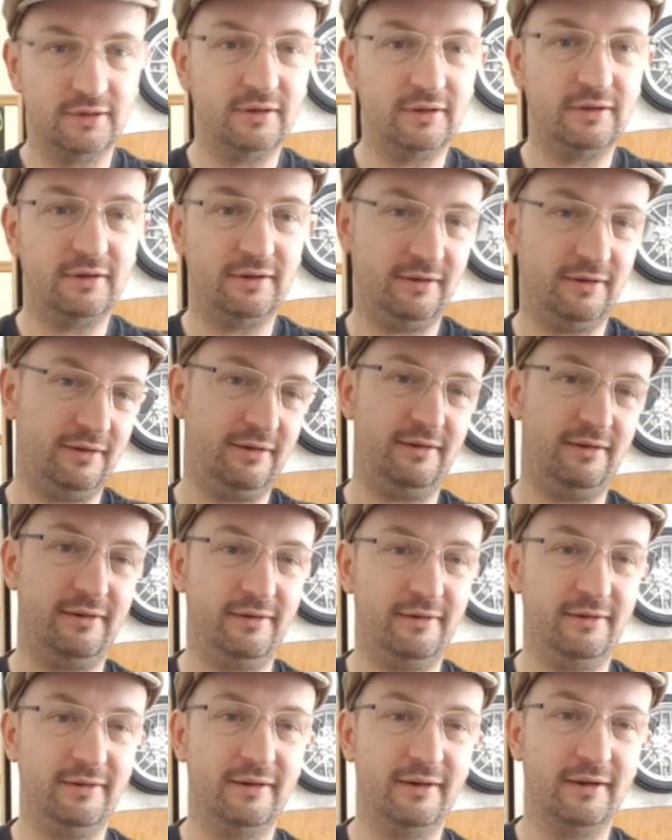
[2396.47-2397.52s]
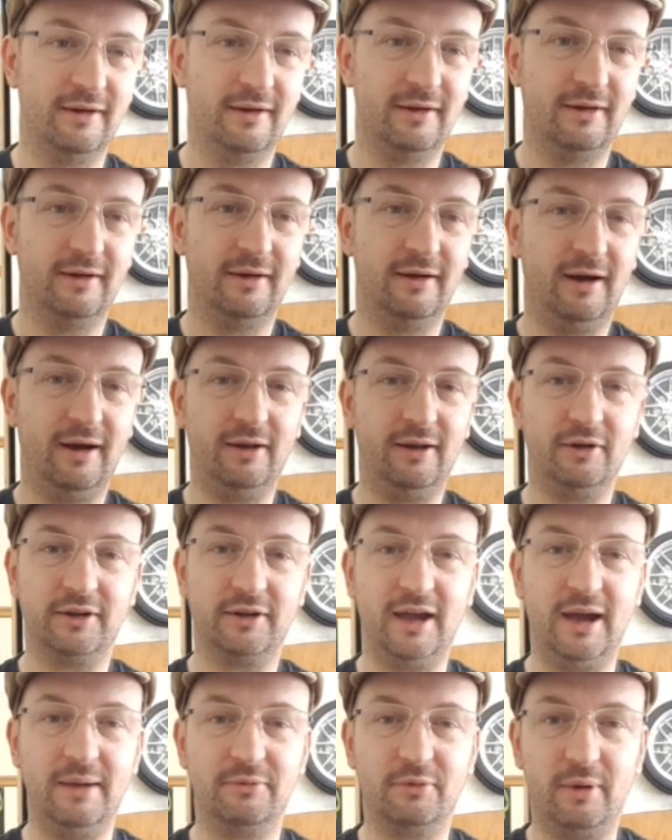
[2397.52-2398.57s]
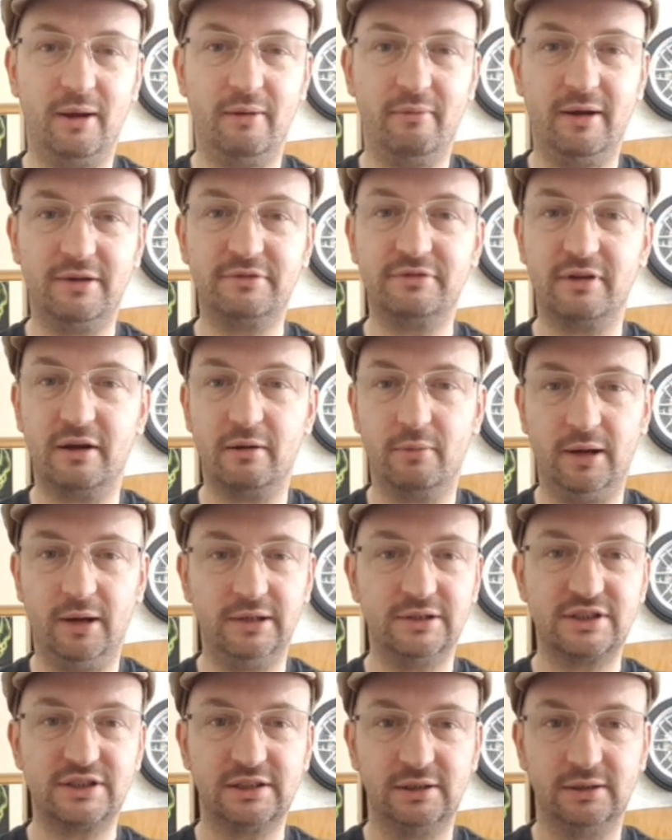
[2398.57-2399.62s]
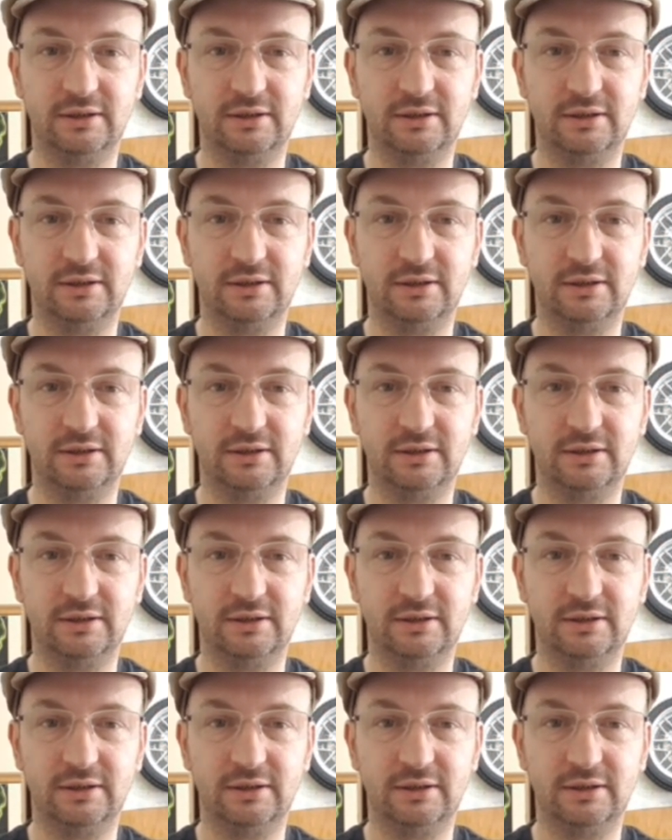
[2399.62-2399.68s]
I like games where retro wins.